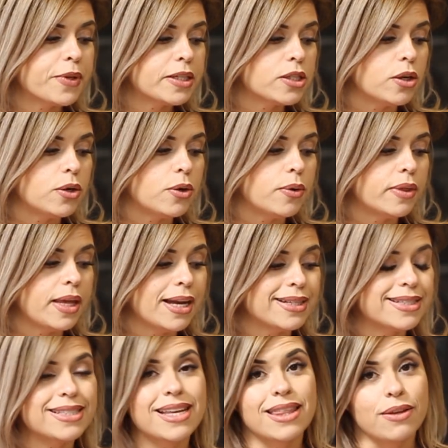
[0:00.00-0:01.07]
So
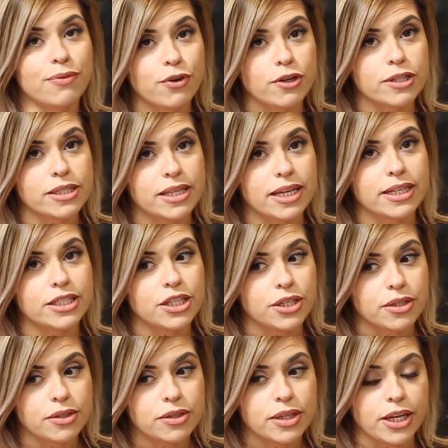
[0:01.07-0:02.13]
that's the first thing
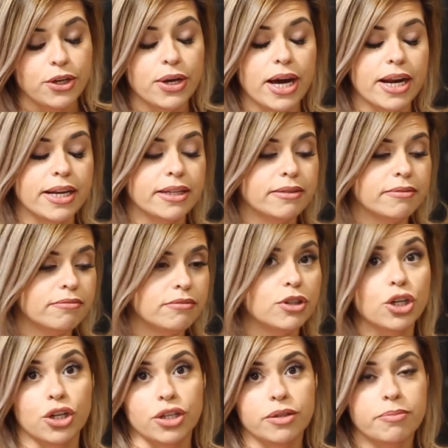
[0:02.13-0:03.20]
that you gotta
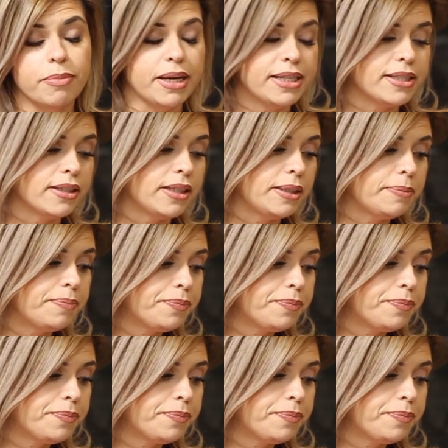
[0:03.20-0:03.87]
learn, basically.